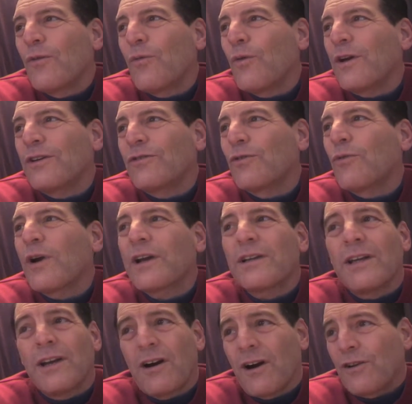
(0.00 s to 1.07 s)
went
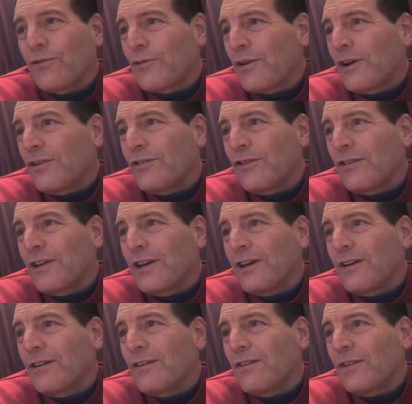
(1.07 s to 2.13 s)
directly contrary to the,
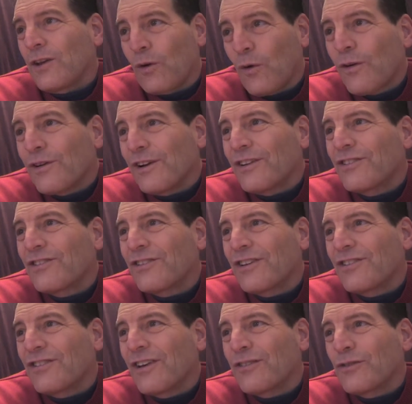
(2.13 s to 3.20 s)
the ordinance
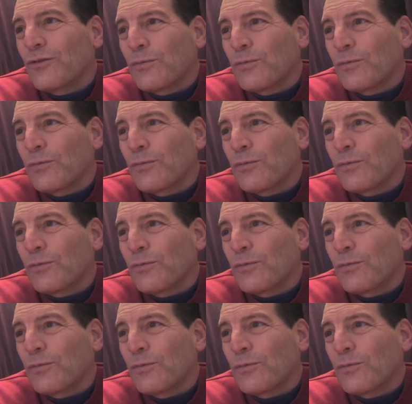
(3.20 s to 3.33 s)
that says mm-hmm.